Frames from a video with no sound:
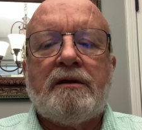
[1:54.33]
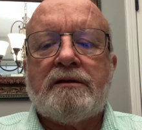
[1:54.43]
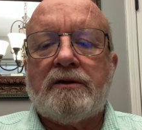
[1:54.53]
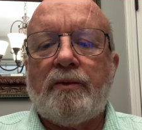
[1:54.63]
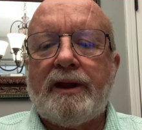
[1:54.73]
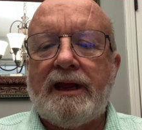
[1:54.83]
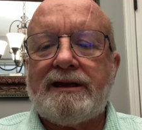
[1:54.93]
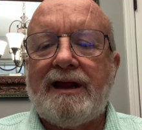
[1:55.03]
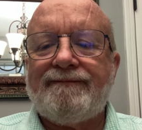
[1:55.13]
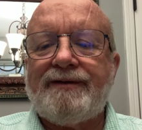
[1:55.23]
So we get
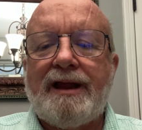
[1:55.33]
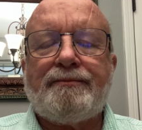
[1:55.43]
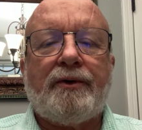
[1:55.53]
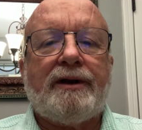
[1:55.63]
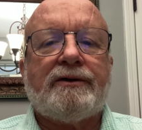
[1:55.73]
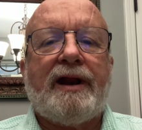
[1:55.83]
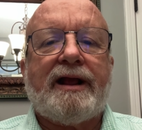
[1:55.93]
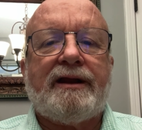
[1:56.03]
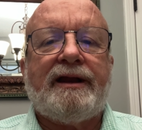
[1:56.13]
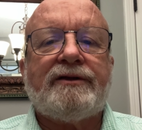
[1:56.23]
that vapor into that
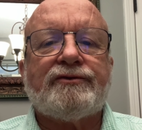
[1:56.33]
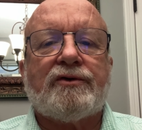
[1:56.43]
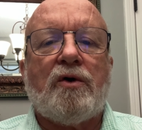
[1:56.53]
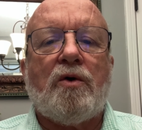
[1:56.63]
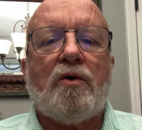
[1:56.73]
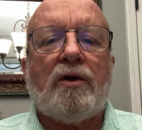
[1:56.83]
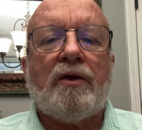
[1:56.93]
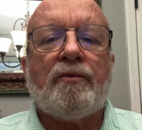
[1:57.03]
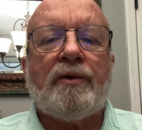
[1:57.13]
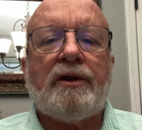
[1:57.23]
condenser coil,
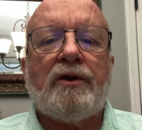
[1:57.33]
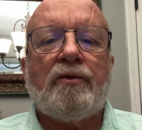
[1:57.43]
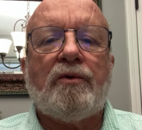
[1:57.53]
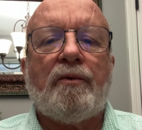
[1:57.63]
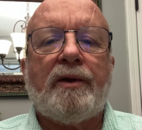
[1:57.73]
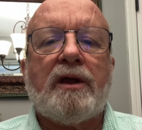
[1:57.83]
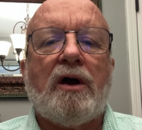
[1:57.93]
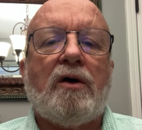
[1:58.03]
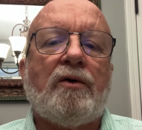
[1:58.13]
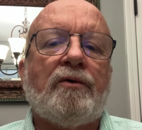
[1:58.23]
and we do what we
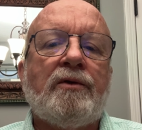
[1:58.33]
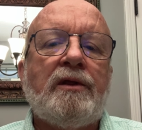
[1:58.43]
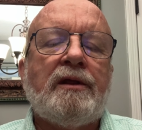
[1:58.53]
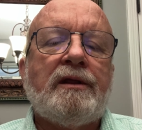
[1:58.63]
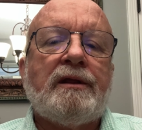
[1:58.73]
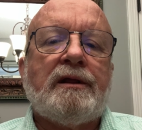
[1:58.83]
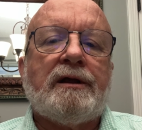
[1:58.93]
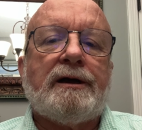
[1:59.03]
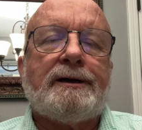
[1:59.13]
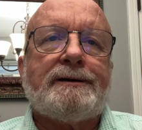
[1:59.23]
call
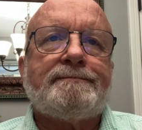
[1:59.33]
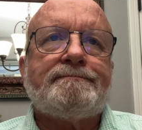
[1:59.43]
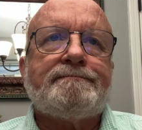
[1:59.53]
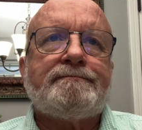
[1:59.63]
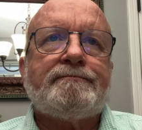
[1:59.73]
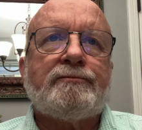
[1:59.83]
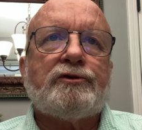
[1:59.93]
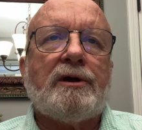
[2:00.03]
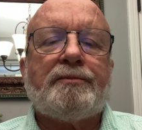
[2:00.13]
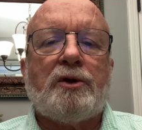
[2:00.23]

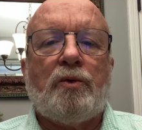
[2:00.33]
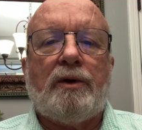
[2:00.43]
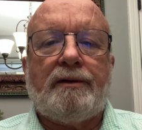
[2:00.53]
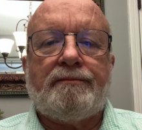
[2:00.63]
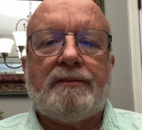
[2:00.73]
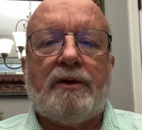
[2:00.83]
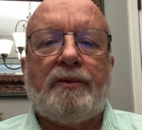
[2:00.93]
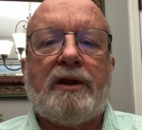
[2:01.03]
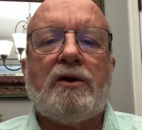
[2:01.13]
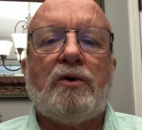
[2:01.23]
subcooling, and
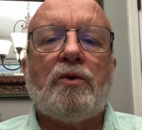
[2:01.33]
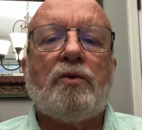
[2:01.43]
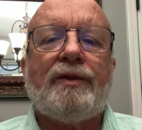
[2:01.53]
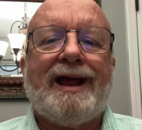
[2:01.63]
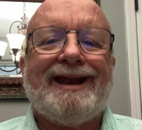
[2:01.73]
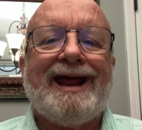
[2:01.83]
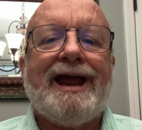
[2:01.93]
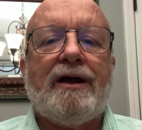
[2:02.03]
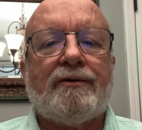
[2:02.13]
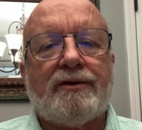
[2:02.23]
we cool that
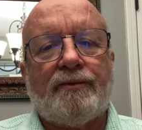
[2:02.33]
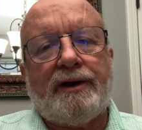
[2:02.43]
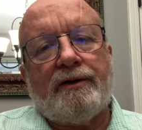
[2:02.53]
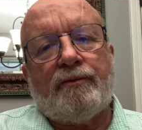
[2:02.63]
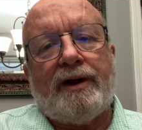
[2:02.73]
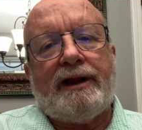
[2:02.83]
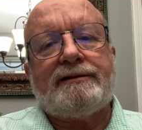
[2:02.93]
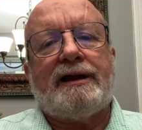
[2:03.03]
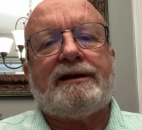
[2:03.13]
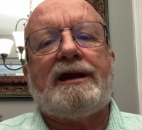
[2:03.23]
down because we done raise
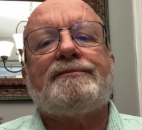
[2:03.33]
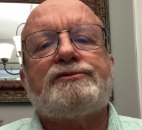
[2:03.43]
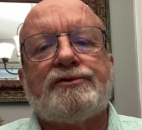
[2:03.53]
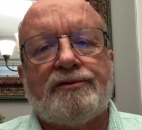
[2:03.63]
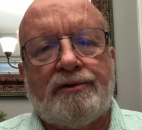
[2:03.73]
that temperature